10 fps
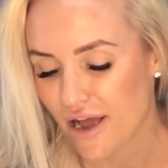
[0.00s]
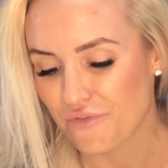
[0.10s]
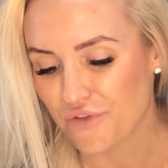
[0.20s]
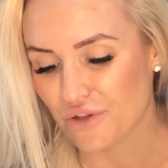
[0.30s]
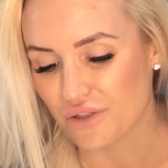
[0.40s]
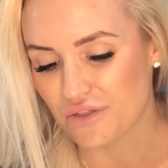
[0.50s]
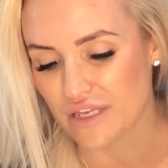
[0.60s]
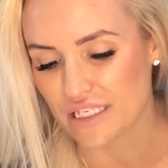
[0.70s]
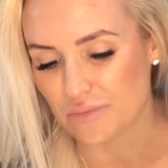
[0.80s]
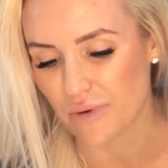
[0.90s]
I feel that
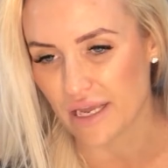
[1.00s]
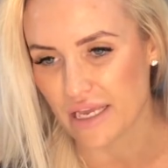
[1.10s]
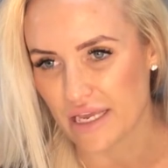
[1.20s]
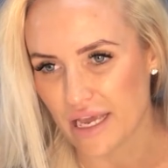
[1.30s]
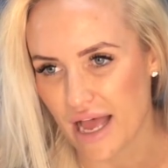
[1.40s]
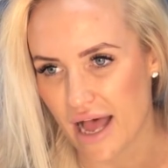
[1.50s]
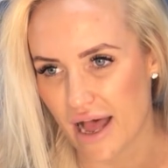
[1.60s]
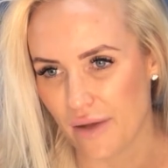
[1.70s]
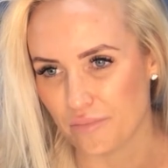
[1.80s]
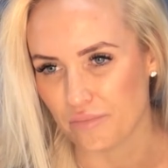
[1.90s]
this week,
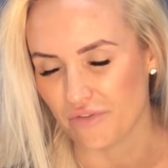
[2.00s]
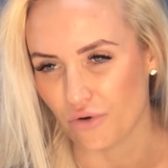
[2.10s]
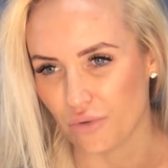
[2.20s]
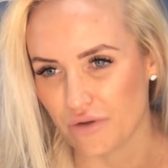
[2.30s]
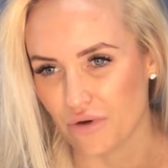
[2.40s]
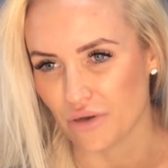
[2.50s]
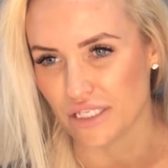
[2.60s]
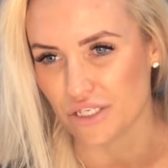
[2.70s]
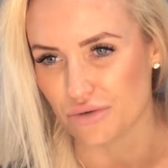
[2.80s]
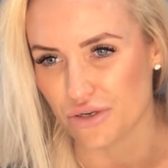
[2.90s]
before we roll
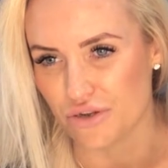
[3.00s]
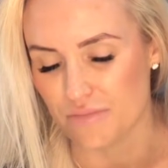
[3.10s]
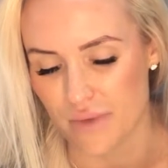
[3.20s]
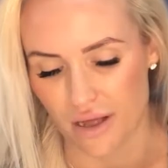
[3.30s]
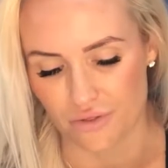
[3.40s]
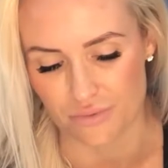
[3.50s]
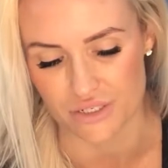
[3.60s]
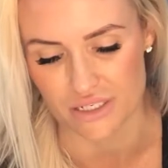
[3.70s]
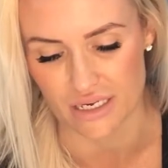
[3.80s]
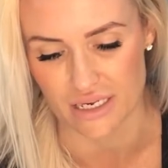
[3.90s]
into a new month,
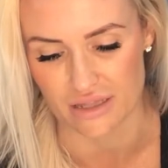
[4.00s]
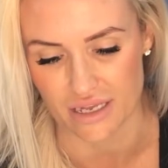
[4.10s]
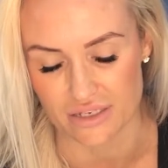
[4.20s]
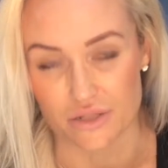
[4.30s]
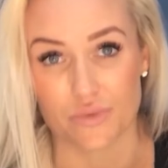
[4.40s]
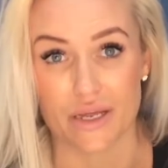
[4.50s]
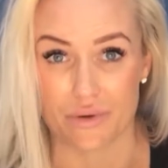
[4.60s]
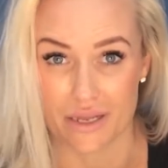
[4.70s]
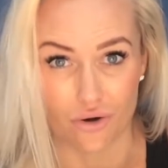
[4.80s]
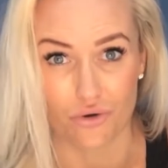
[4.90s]
which is only at the end of the week,
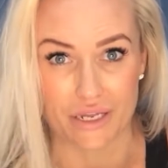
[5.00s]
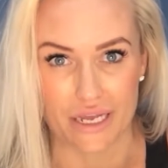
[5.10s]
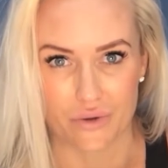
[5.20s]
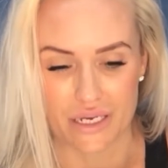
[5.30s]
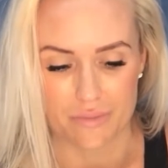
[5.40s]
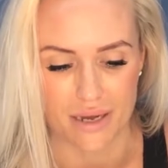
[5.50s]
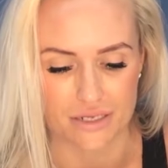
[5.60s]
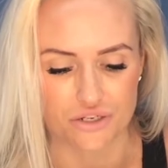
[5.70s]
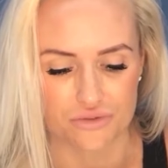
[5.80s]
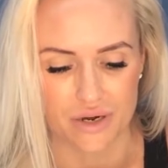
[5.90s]
we're already going into
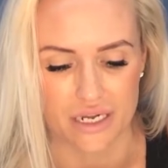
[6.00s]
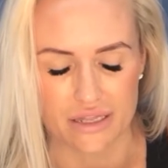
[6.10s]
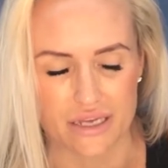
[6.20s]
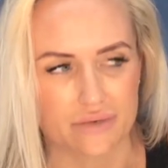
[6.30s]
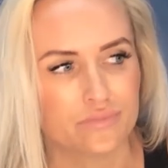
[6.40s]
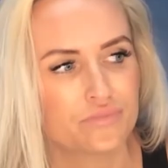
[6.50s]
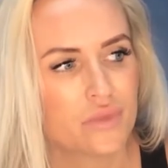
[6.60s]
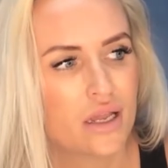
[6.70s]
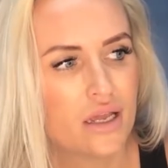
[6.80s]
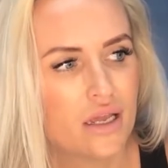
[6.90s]
March already, that
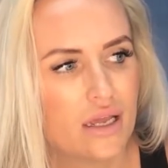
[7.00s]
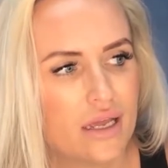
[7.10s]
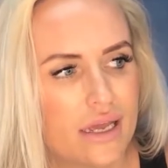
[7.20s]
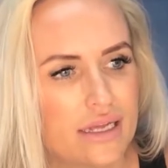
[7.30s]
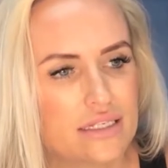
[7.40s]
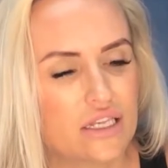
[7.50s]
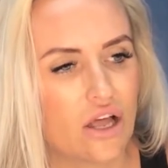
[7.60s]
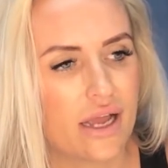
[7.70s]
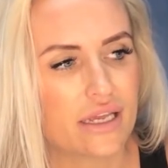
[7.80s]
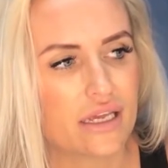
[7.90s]
it's
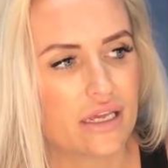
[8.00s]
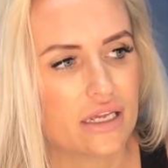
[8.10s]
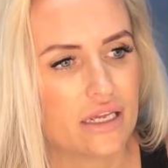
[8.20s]
like,